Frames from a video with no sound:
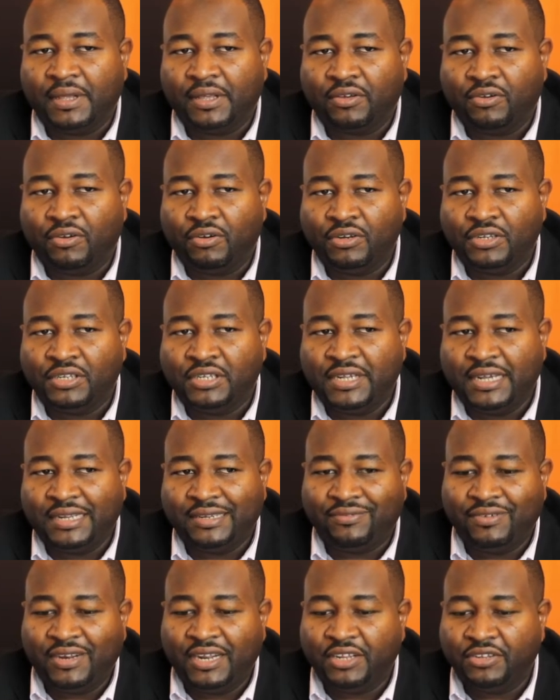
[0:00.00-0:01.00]

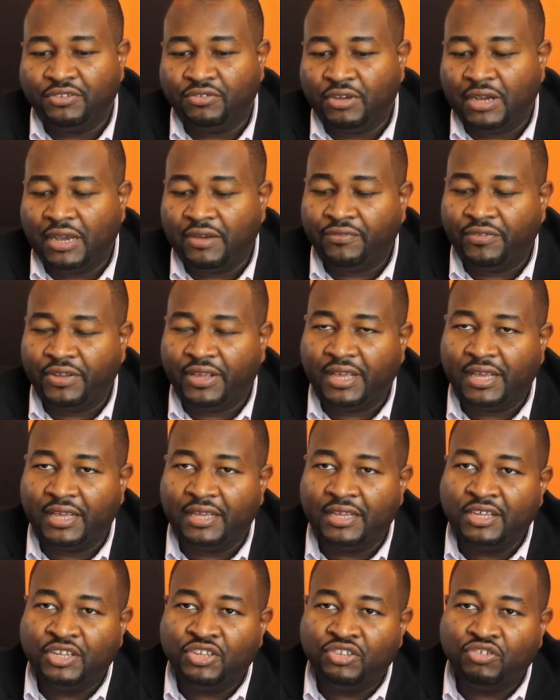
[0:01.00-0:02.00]
content related to Africa
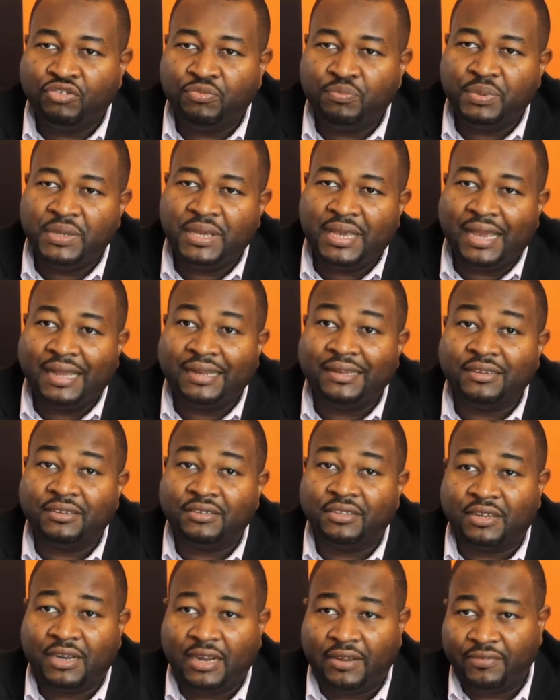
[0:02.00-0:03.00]
to be under
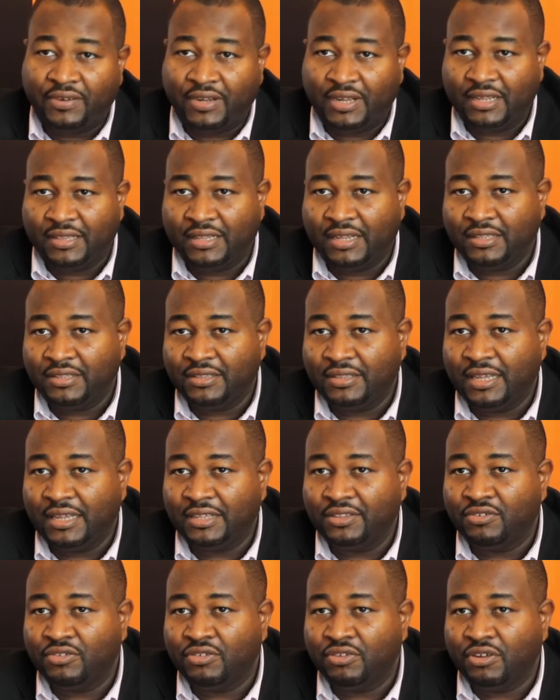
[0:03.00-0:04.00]
dotAfrica.
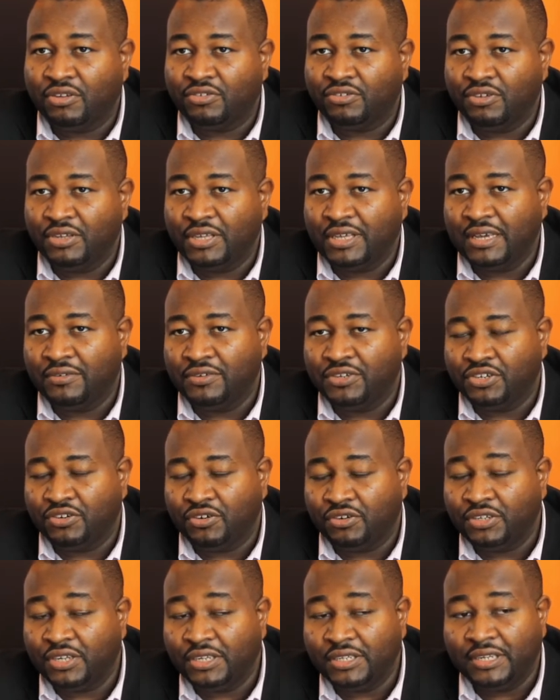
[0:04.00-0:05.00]
That could also encourage
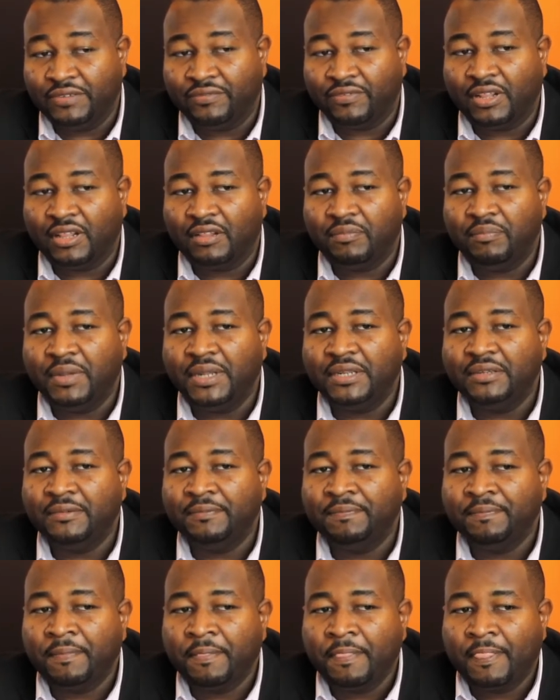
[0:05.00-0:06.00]
content development.
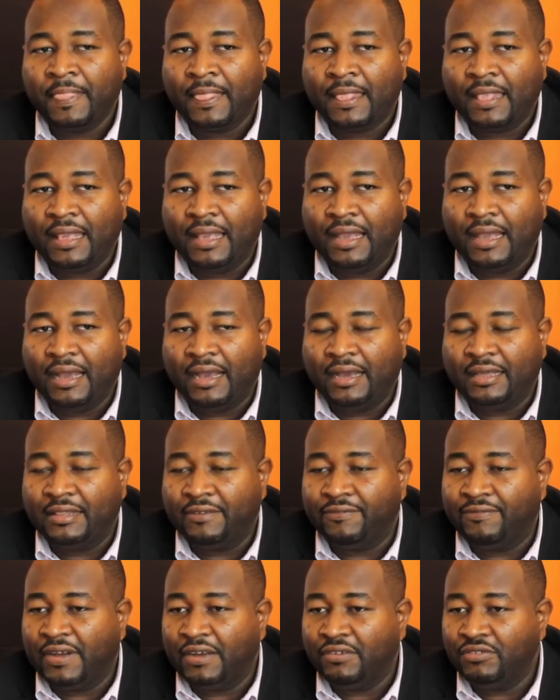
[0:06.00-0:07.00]

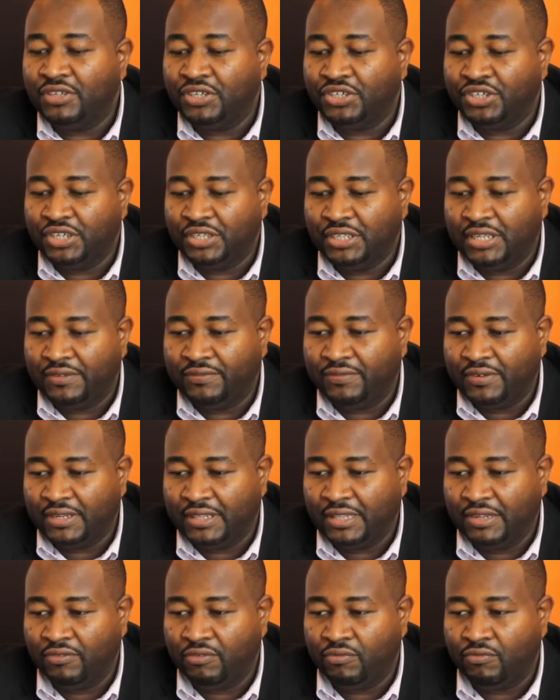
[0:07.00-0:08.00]
The foundation
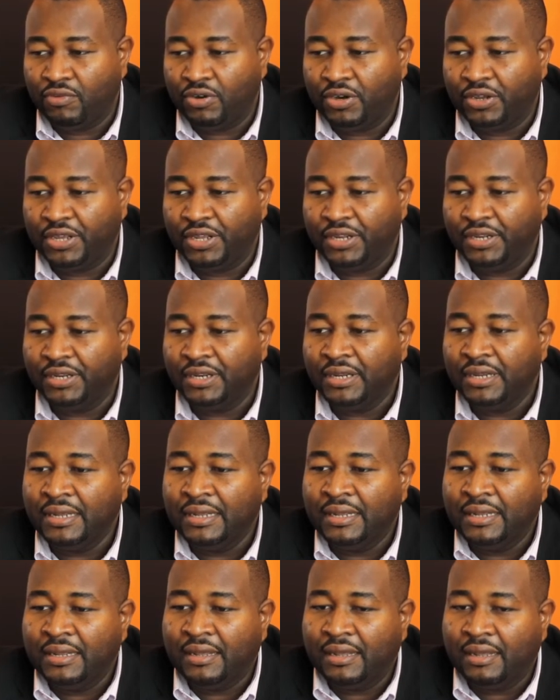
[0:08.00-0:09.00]
definitely will work
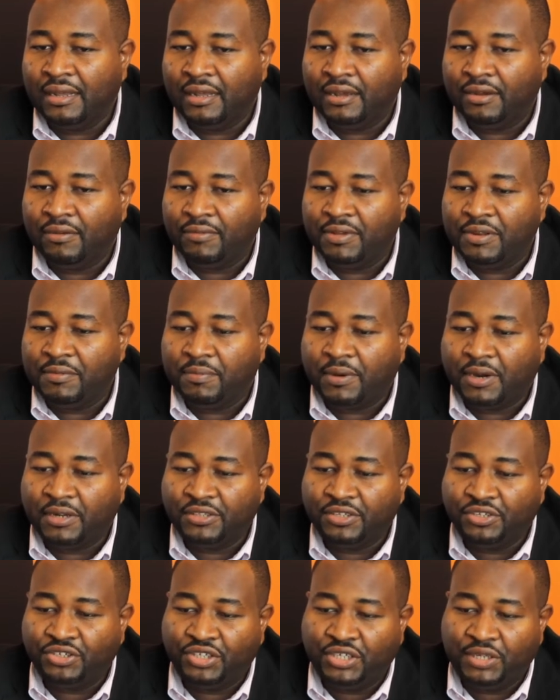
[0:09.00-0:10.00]
in
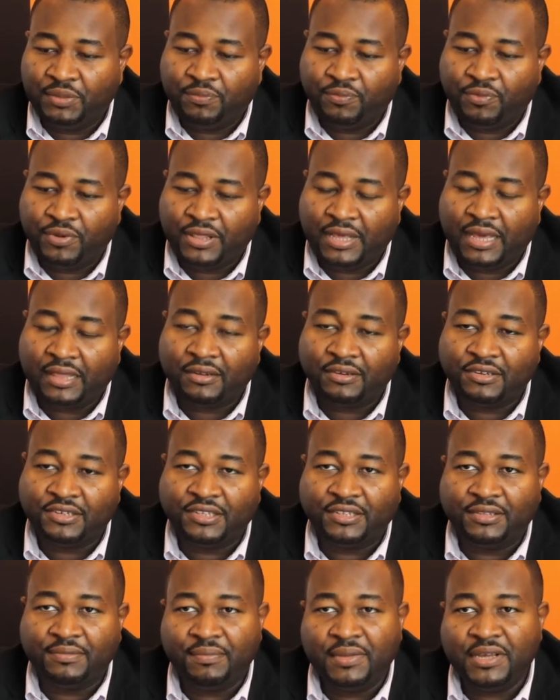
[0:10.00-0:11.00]
partnership with other
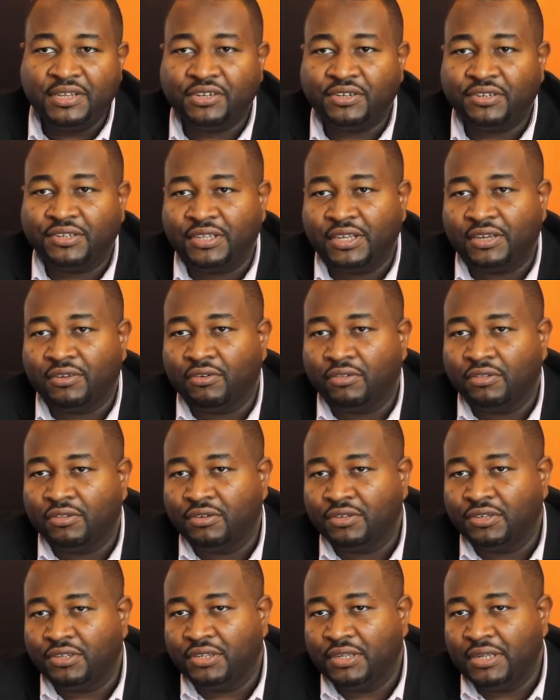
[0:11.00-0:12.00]
major
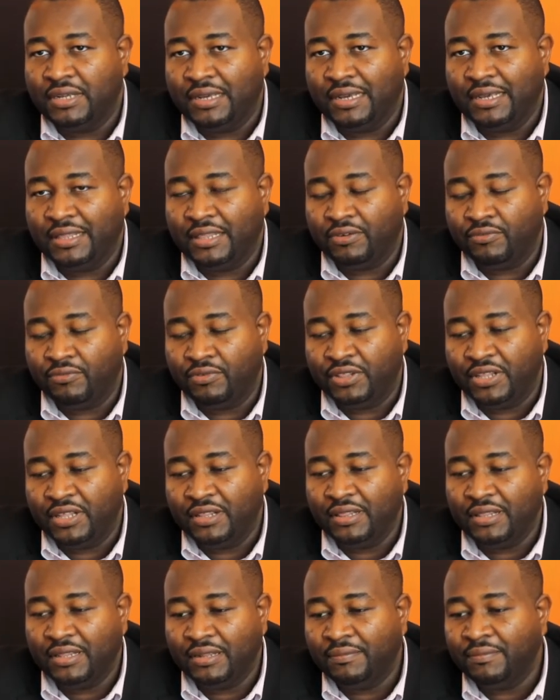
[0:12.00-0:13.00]
stakeholders, either
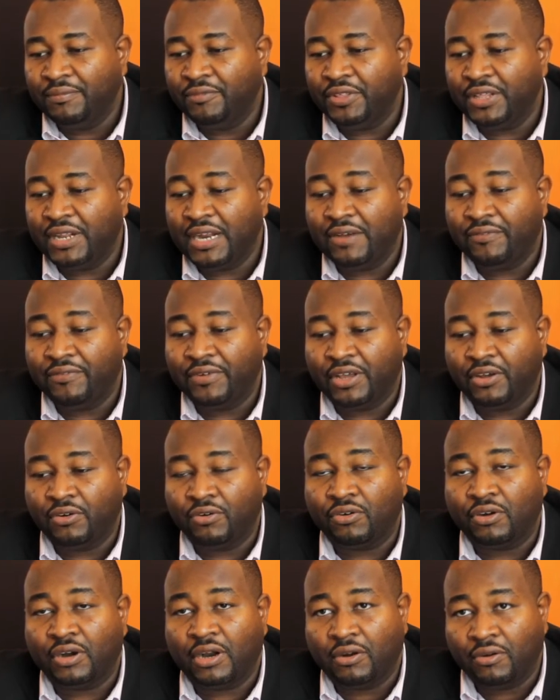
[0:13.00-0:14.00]
within Africa
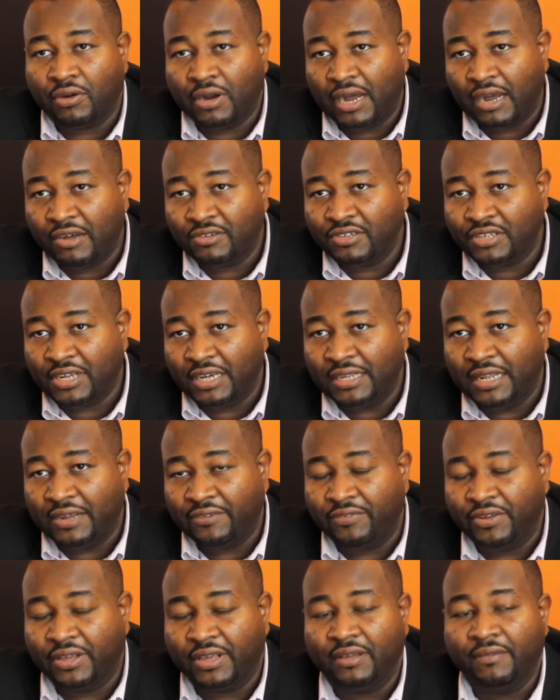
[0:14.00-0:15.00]
or outside
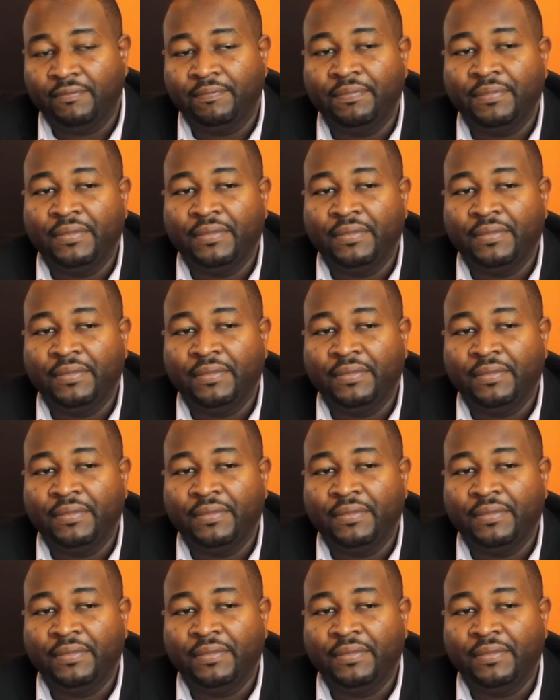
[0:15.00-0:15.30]
Africa,